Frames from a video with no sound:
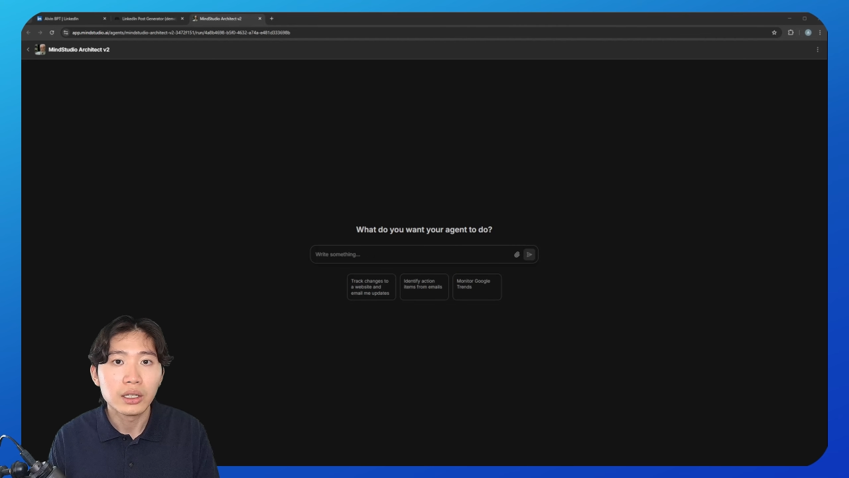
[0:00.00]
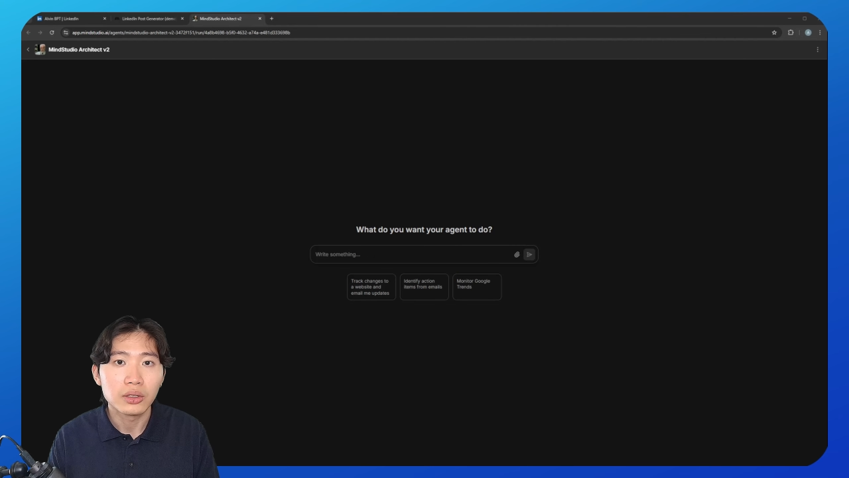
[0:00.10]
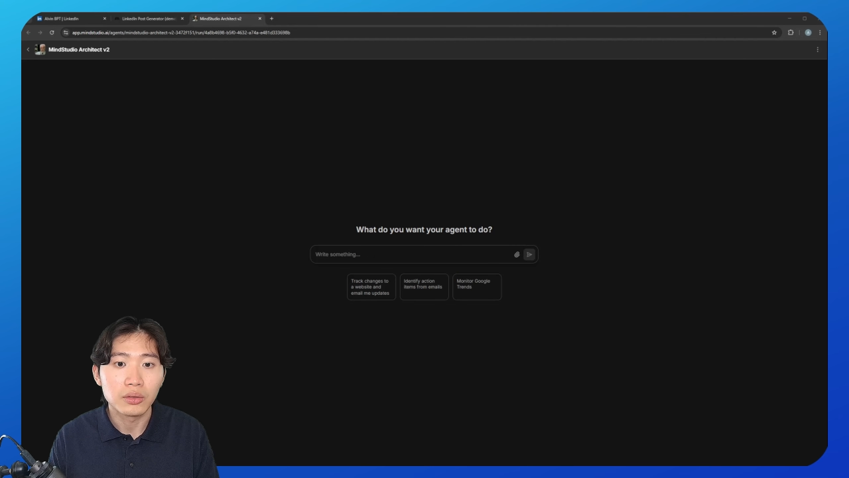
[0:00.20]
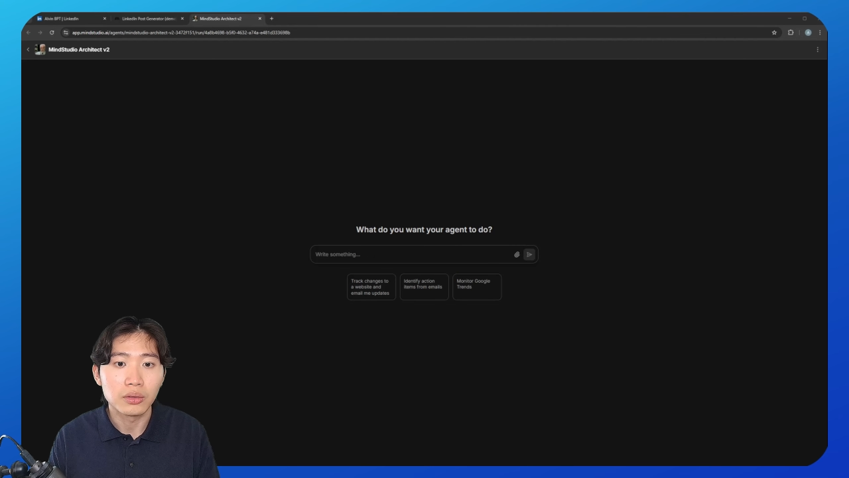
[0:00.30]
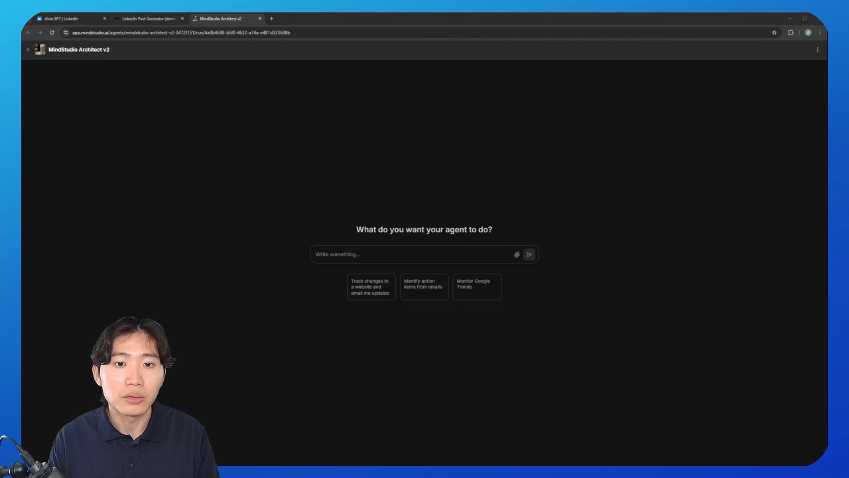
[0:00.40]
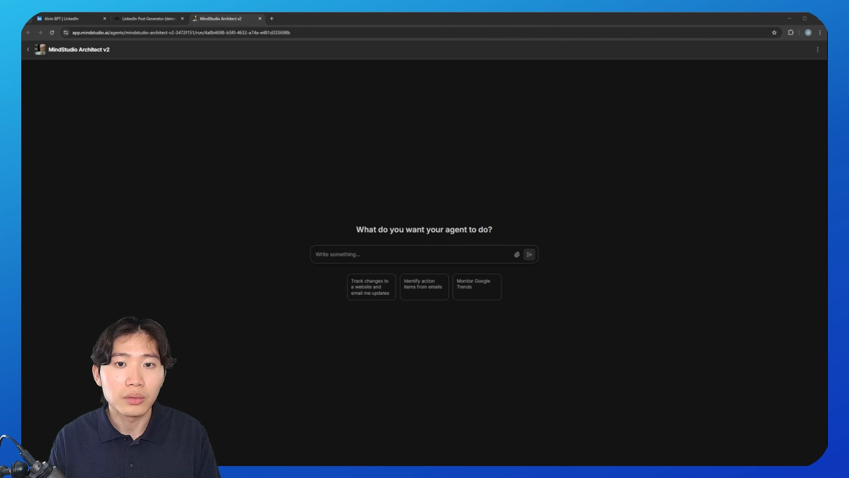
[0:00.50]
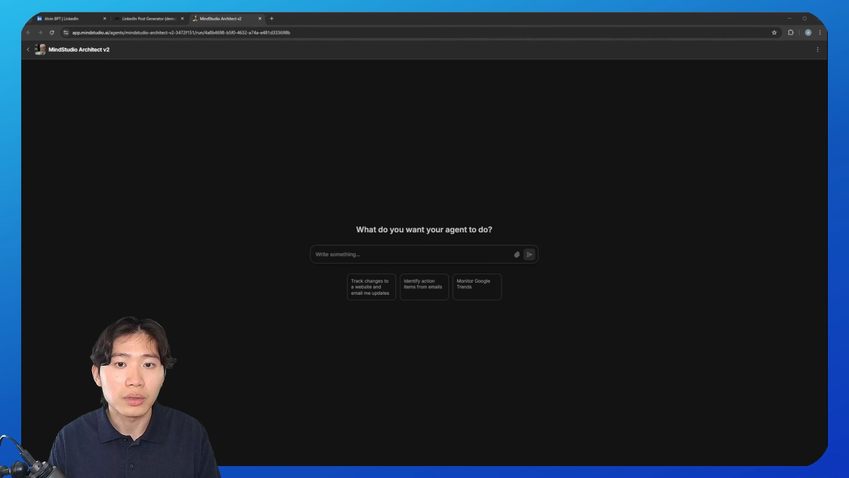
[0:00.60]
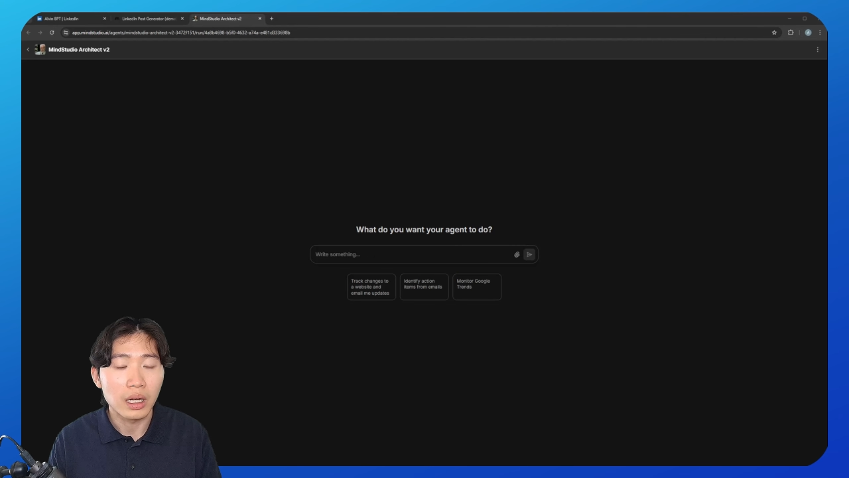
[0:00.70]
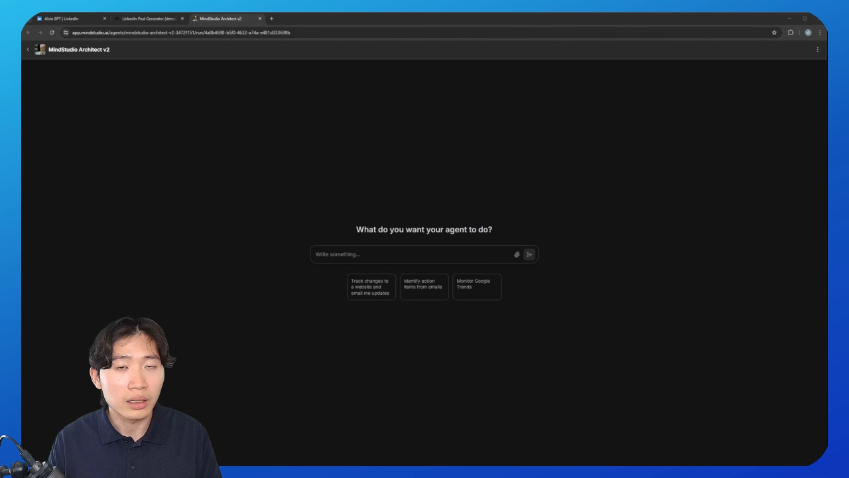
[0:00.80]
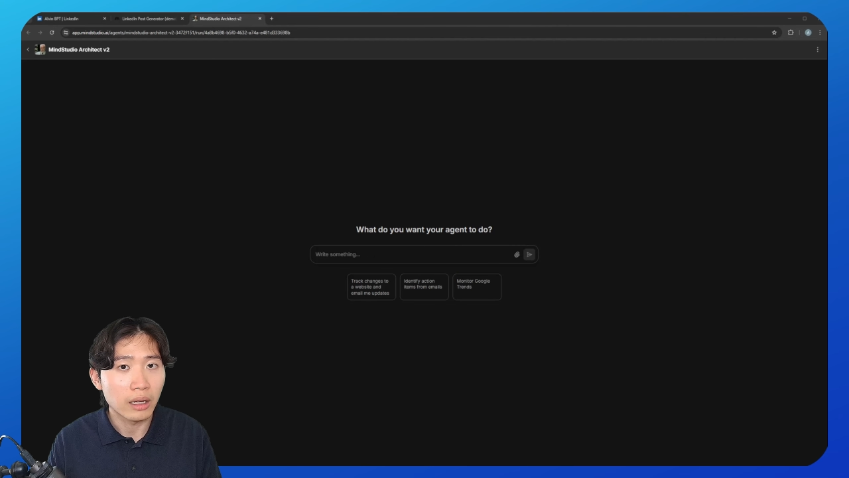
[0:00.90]
to
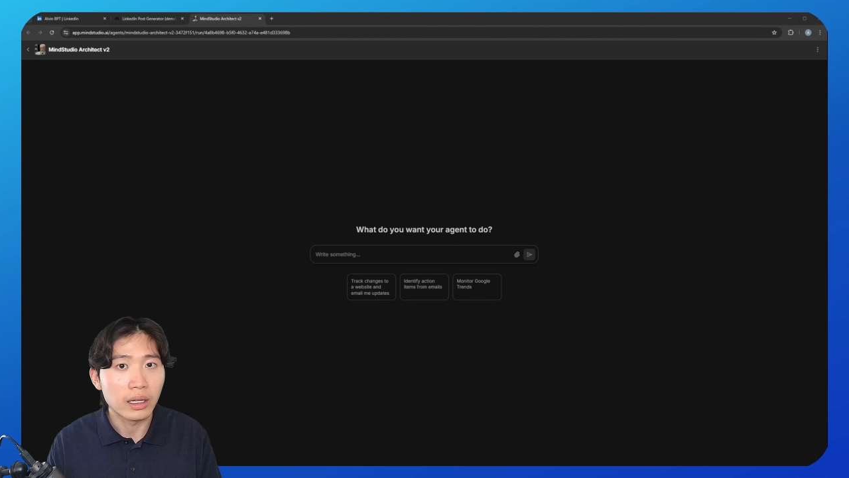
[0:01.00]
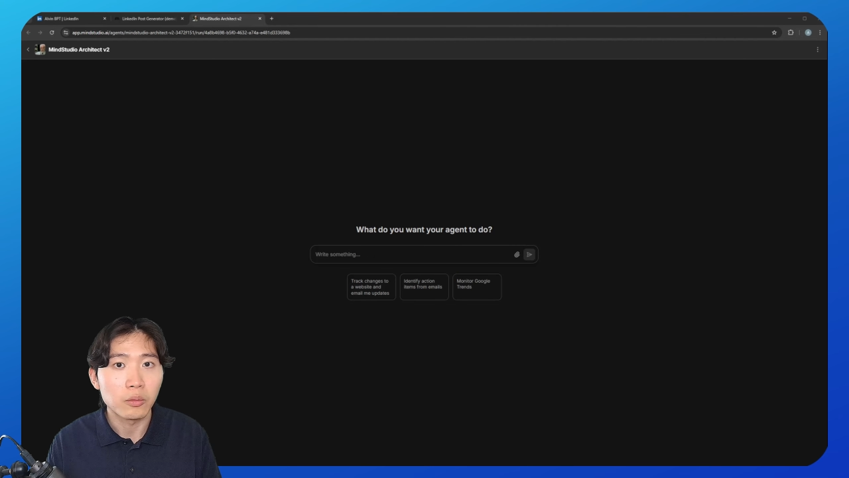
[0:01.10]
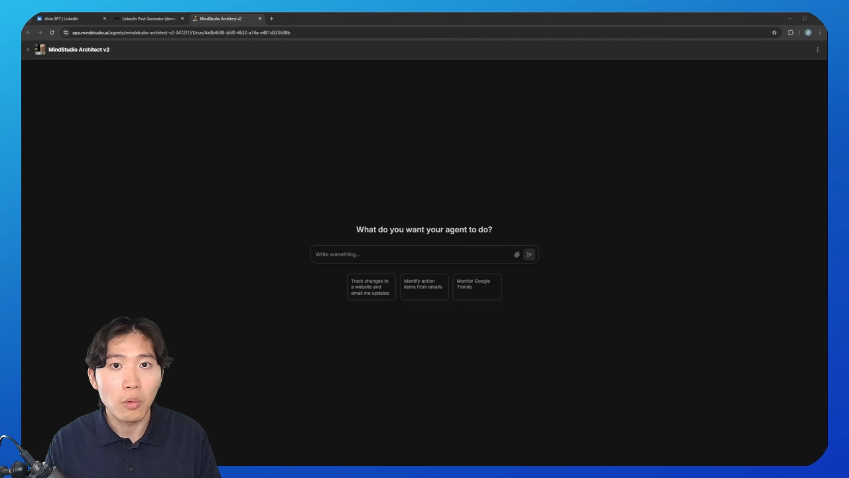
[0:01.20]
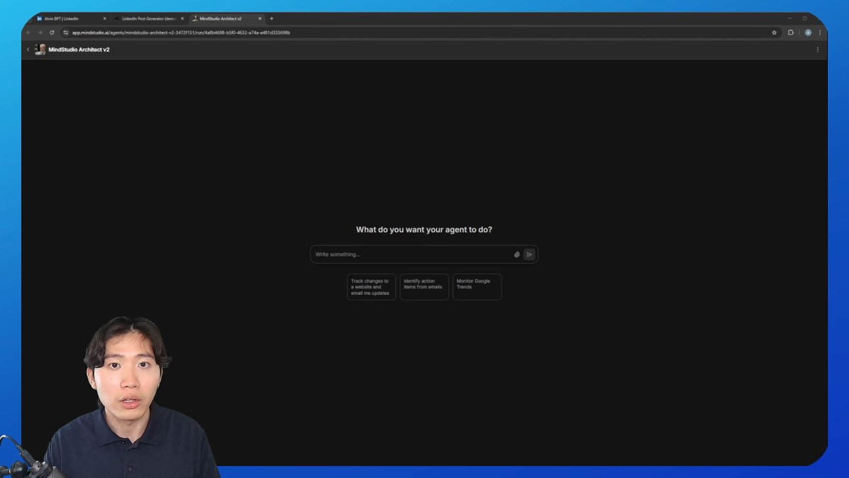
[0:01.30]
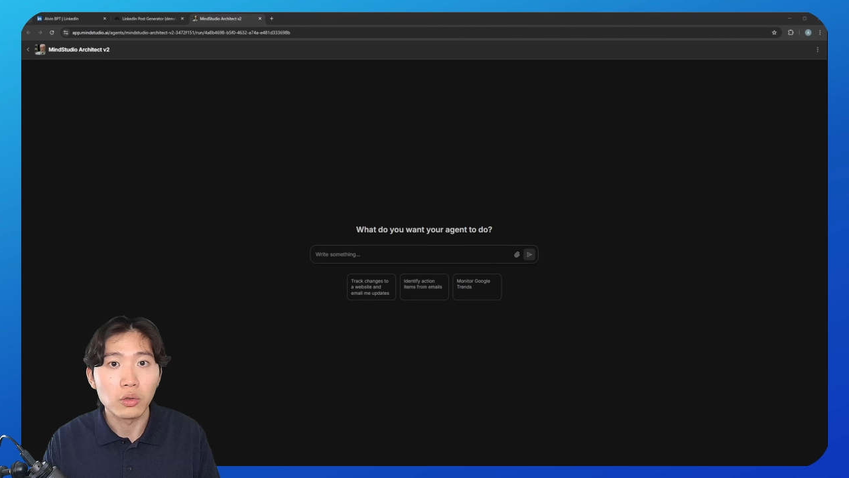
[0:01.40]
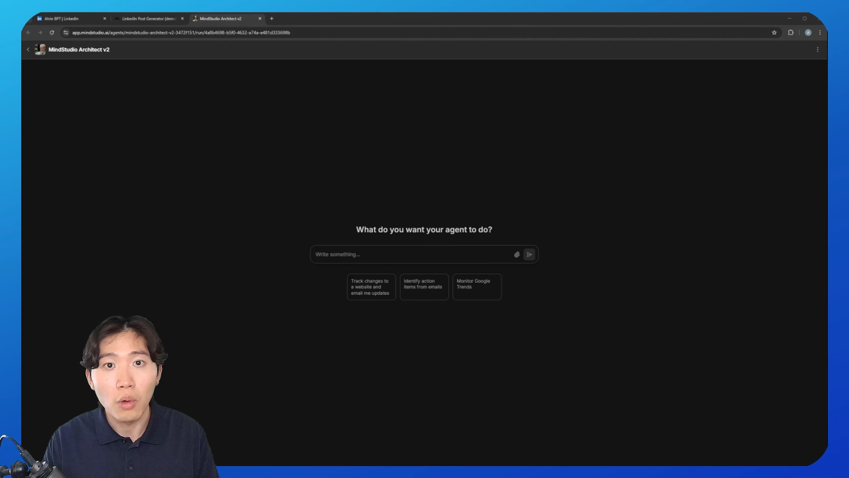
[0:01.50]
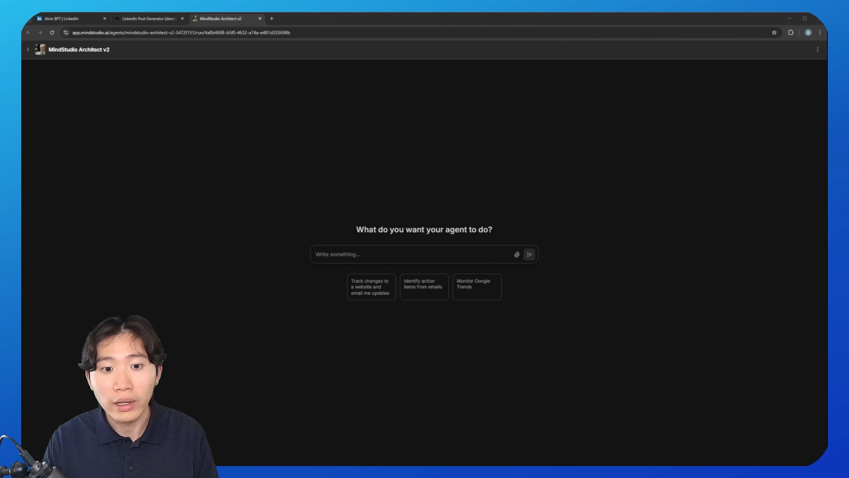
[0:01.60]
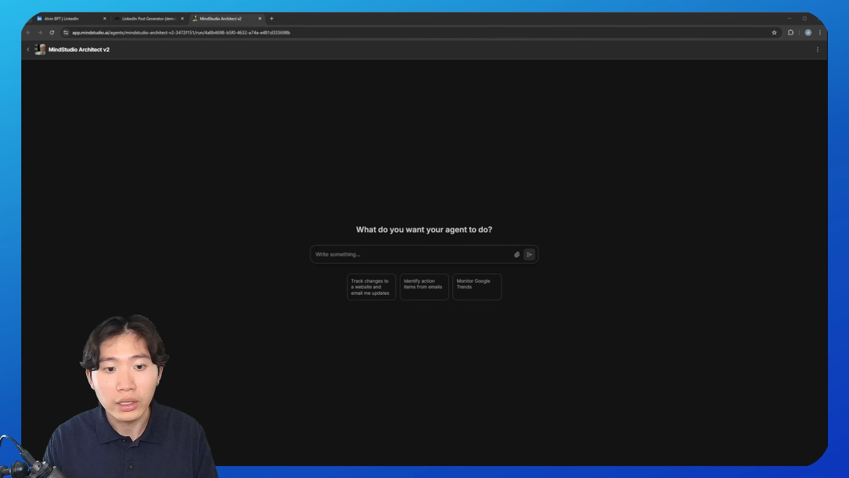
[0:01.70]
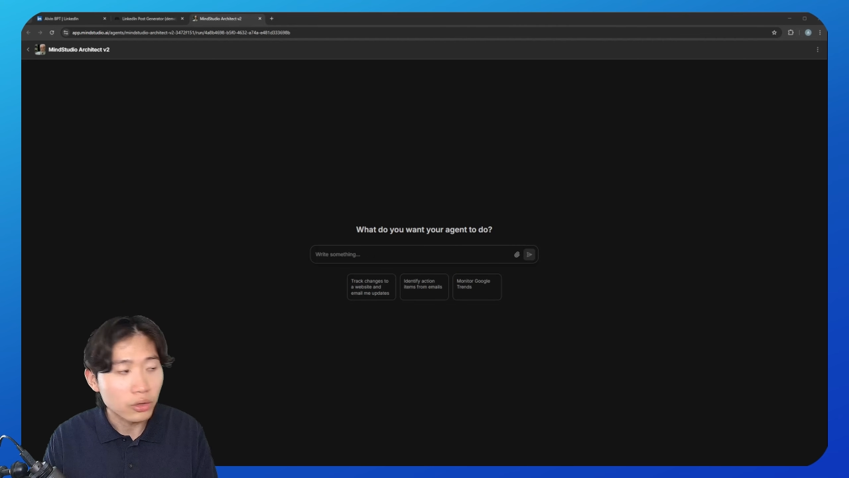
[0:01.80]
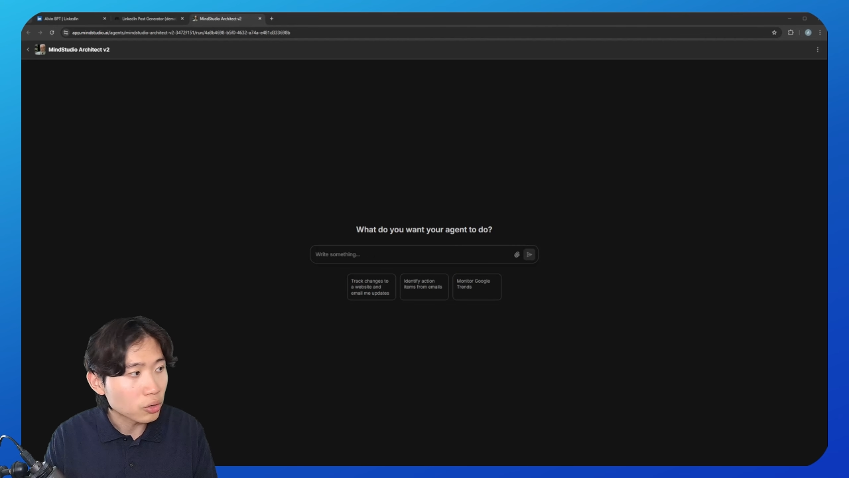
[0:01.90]
tell it what you want
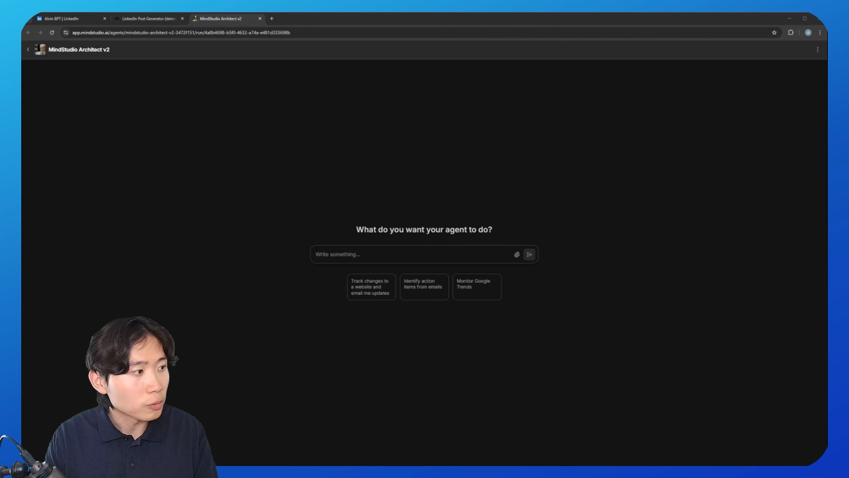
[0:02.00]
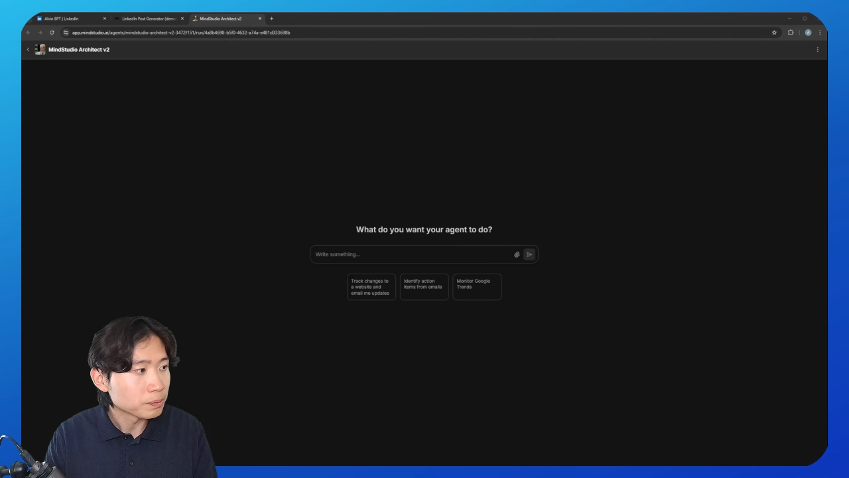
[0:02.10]
it to do.